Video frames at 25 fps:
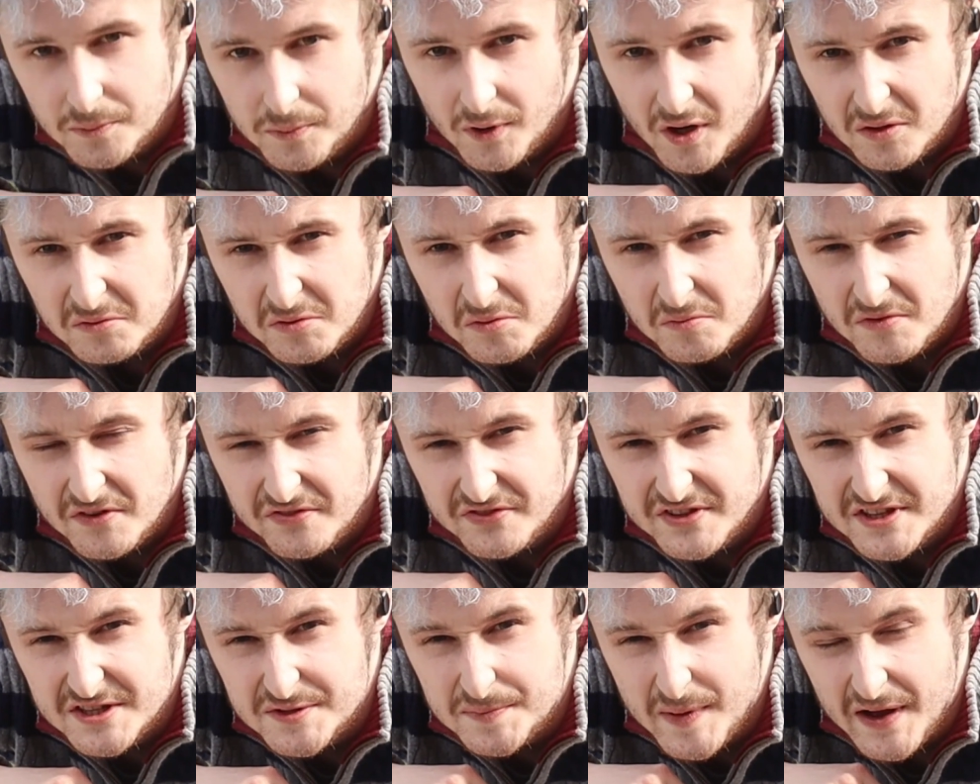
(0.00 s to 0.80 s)
the problem with
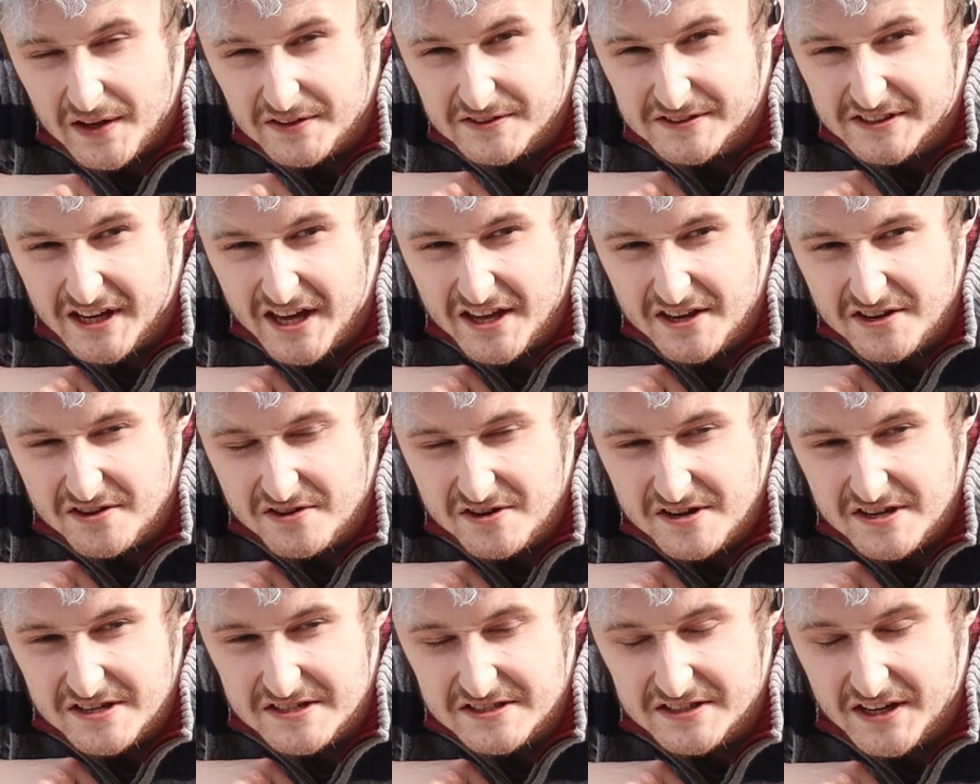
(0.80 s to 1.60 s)
this belt sander
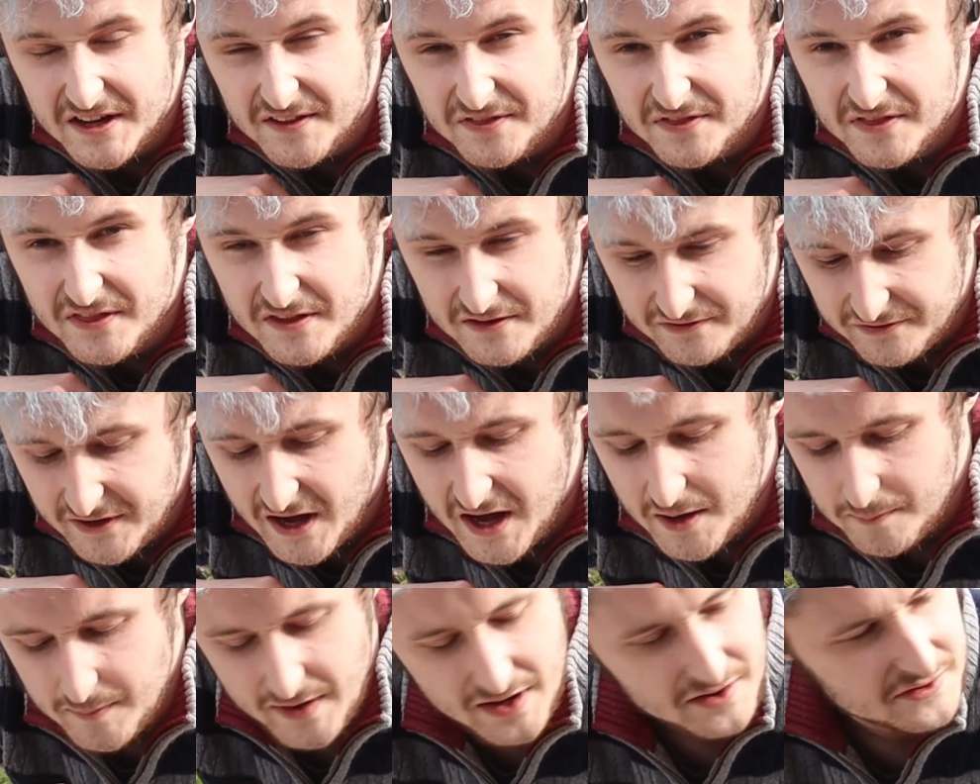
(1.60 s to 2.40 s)
is that the
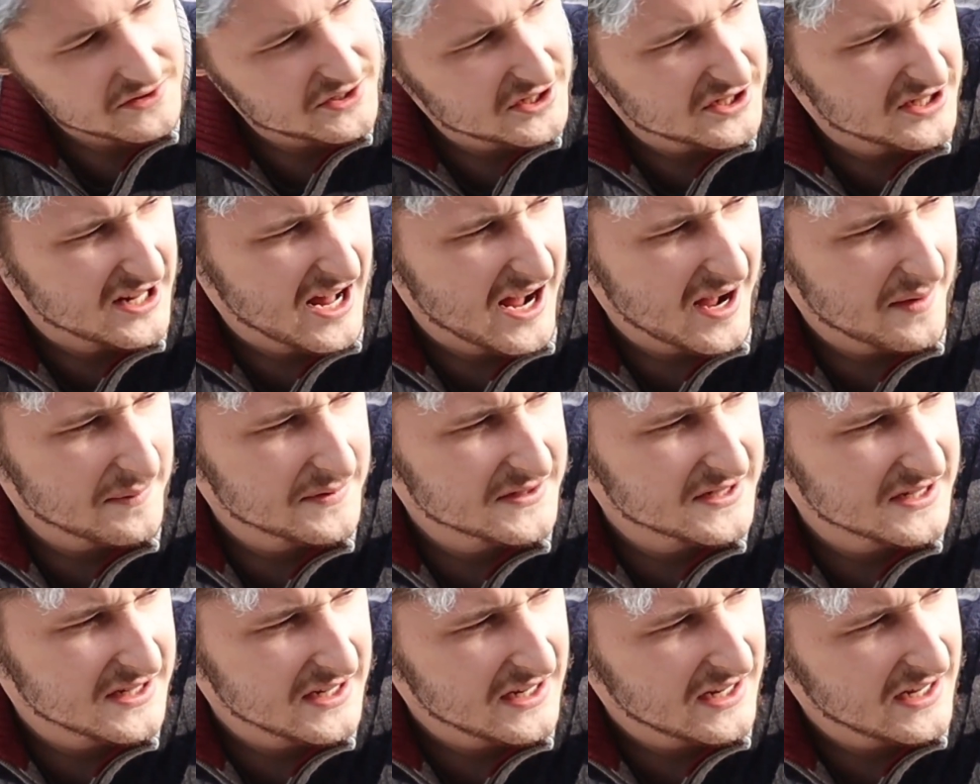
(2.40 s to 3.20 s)
fan belt
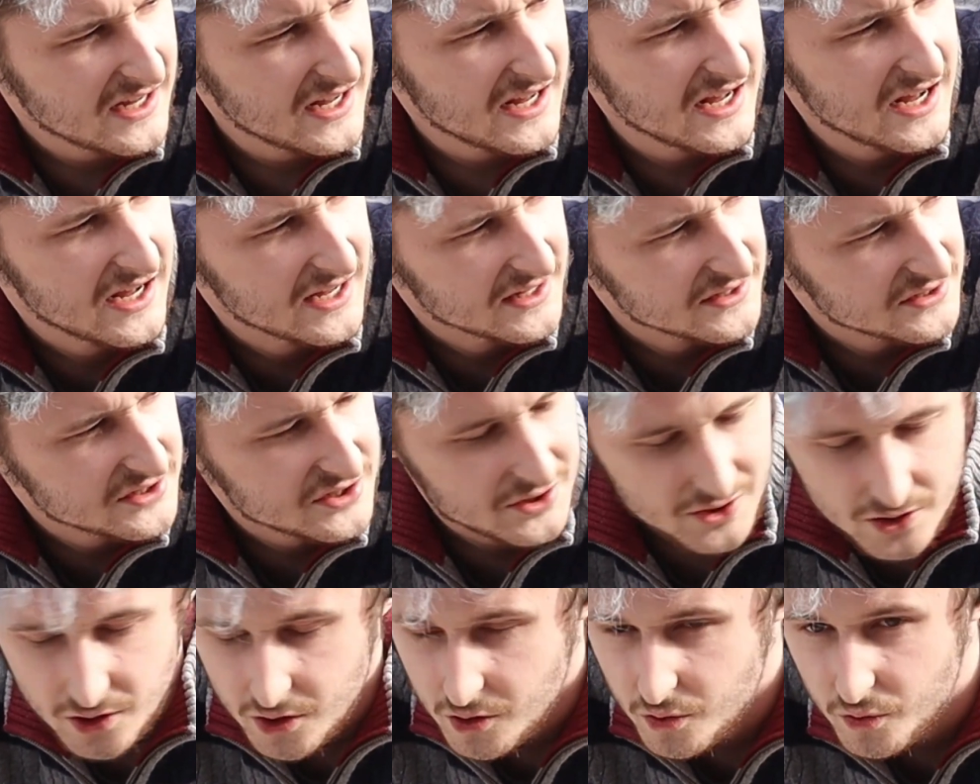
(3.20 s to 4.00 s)
snapped. And
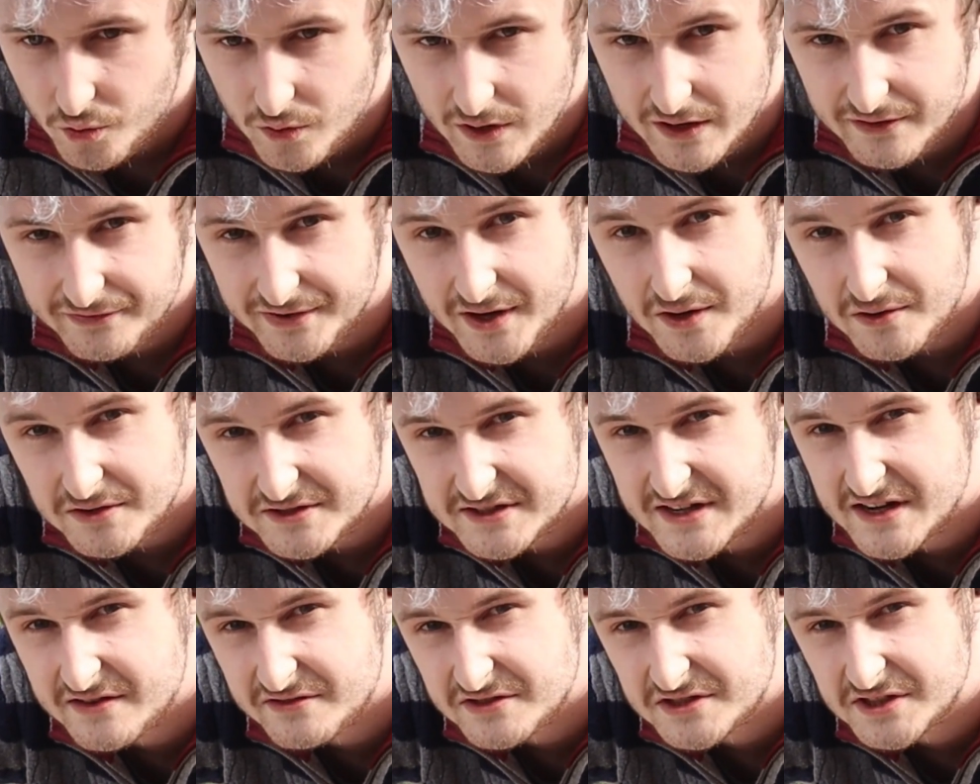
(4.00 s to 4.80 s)
so if I were
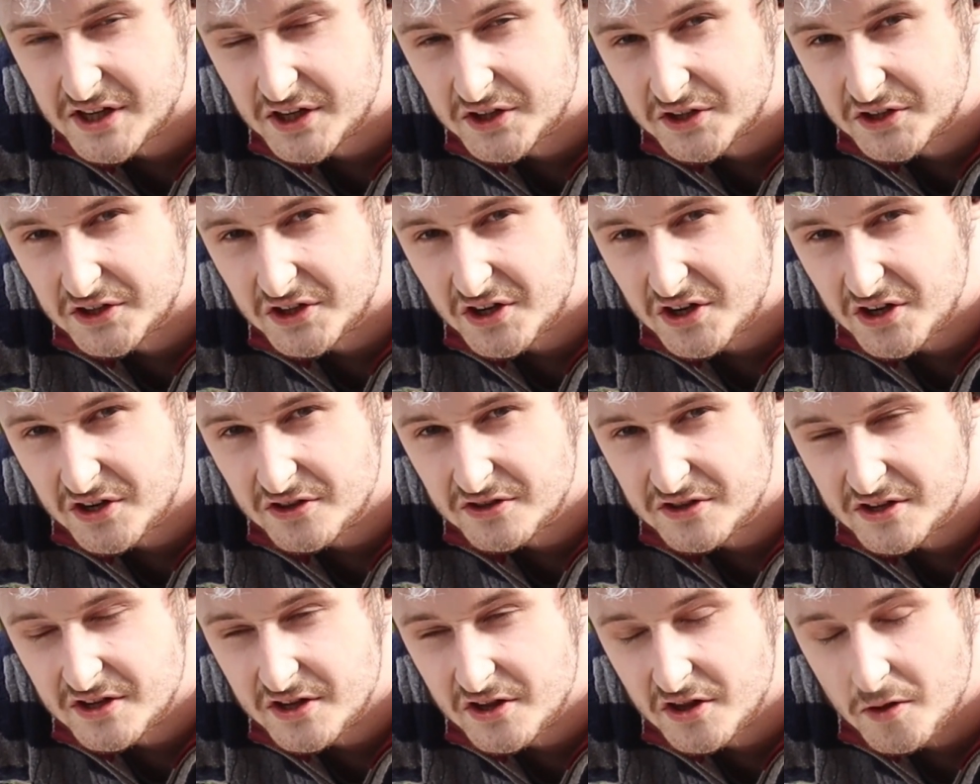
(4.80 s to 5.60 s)
to ever turn it
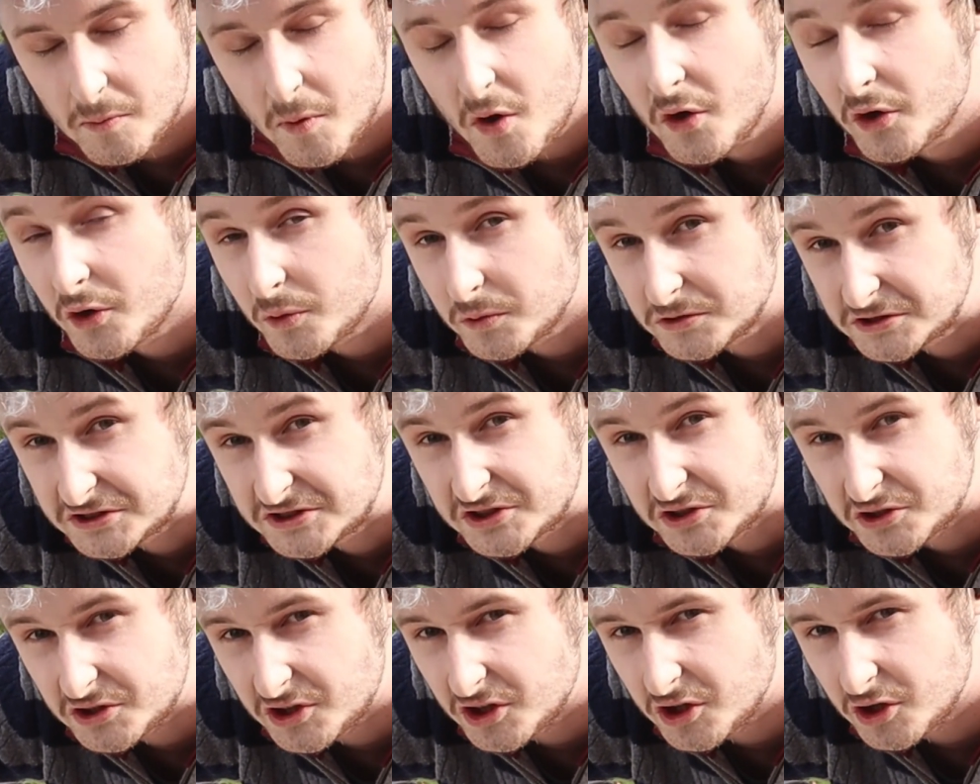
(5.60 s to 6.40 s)
on, the motor would
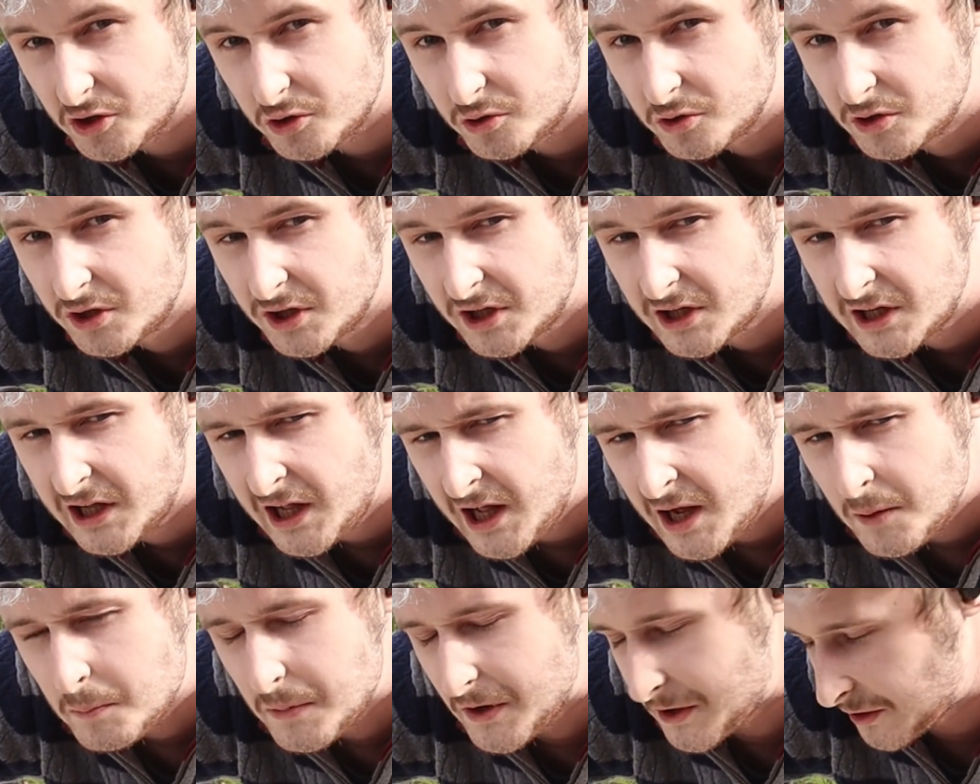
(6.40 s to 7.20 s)
still go,
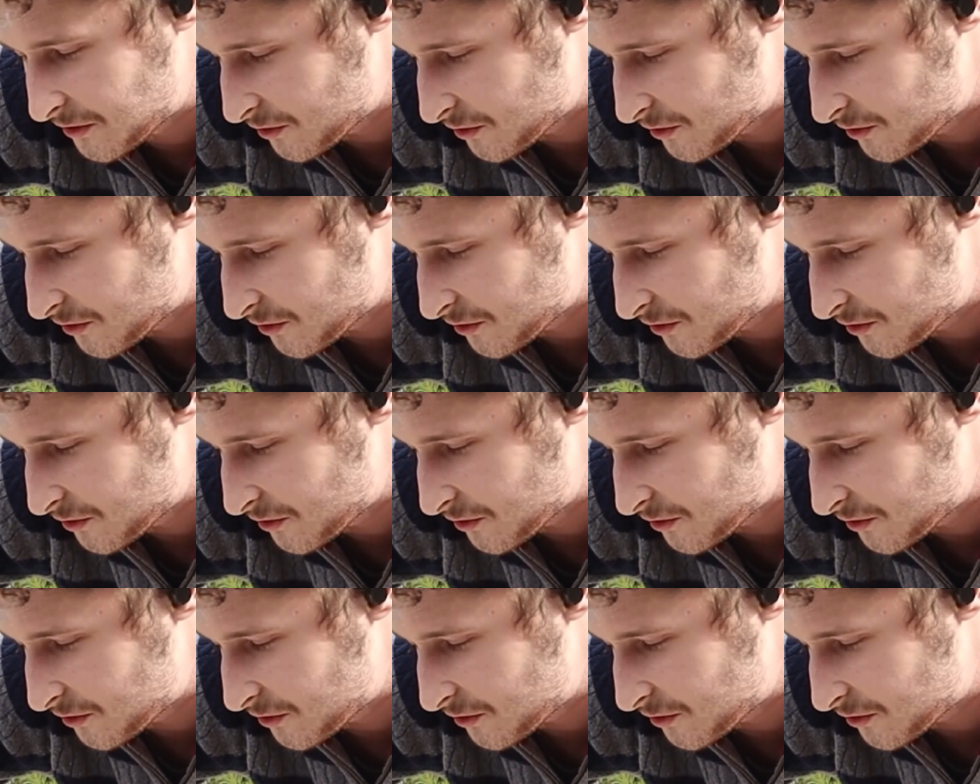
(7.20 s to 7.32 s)
but